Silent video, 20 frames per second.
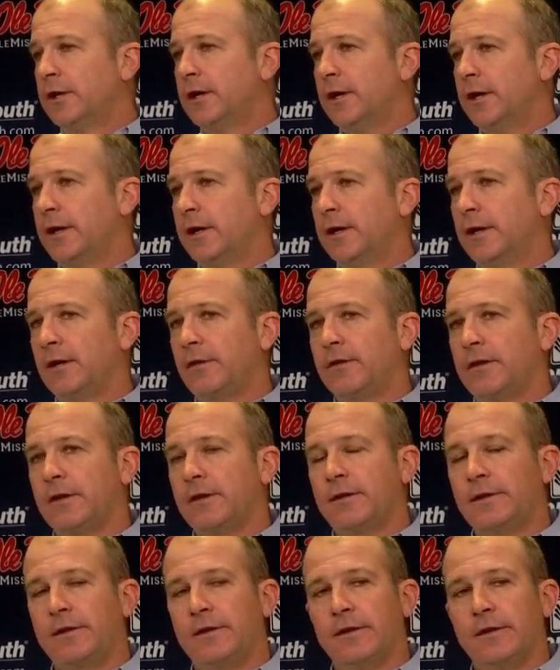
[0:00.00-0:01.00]
Uh, I
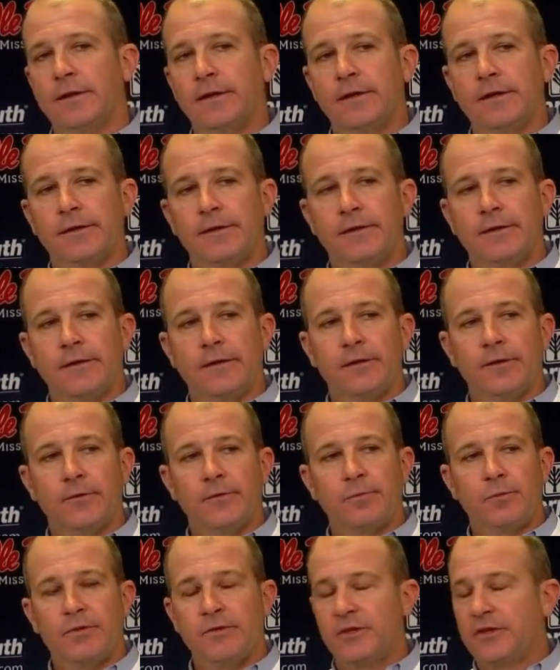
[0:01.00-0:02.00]
think uh, you know
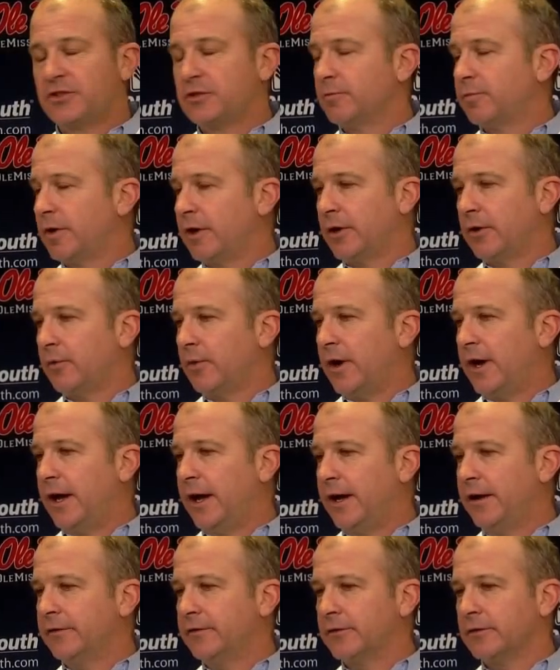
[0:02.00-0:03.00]
position player
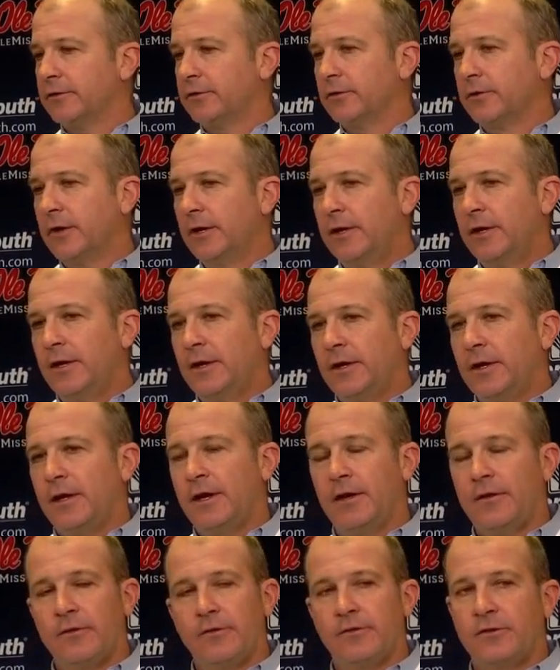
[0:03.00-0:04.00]
wise, or
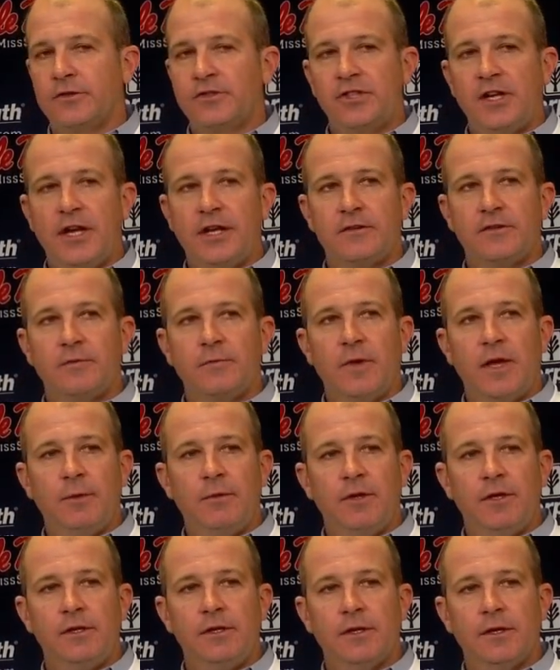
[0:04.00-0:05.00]
uh, there's a chance that
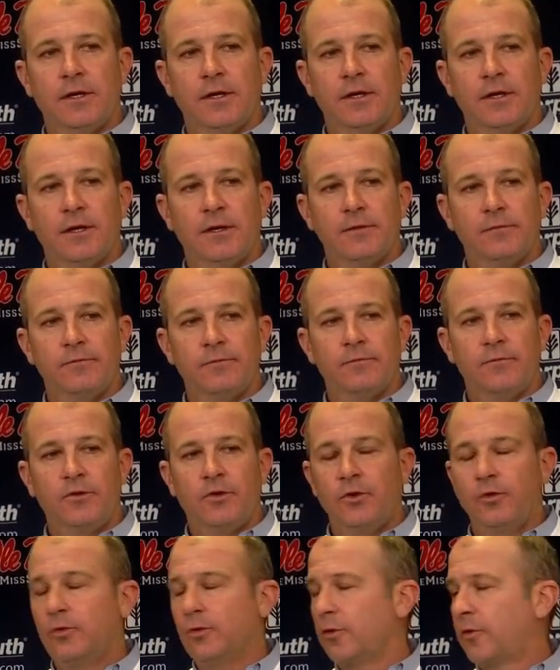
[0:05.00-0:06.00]
maybe
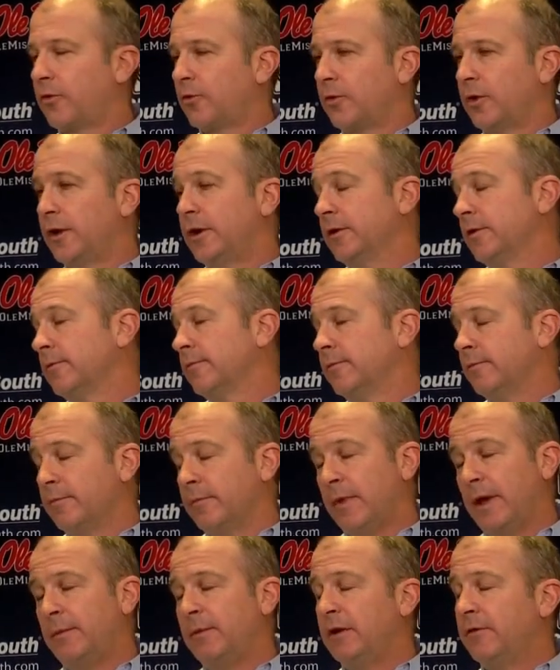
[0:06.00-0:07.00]
two or three, or
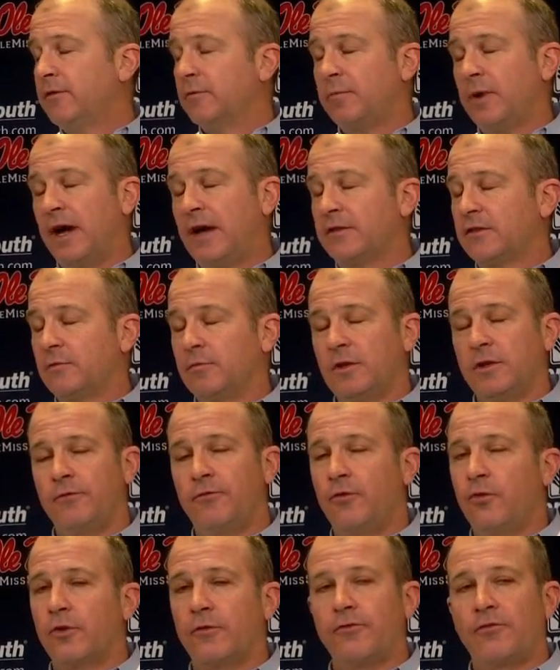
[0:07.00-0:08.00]
maybe even possibly
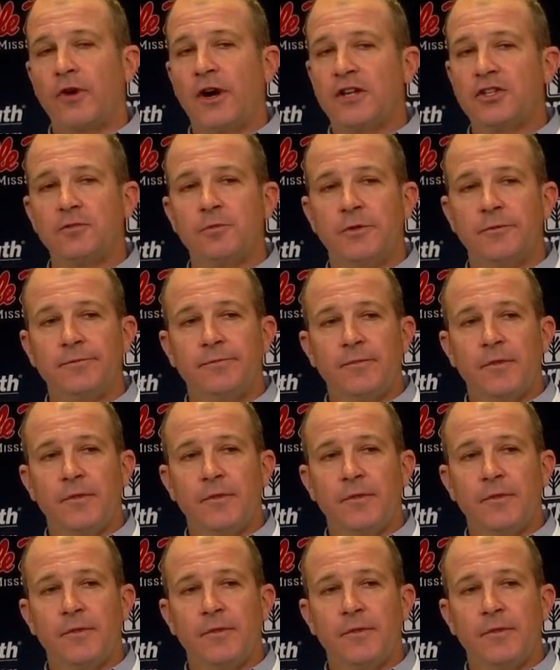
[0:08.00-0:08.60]
four freshmen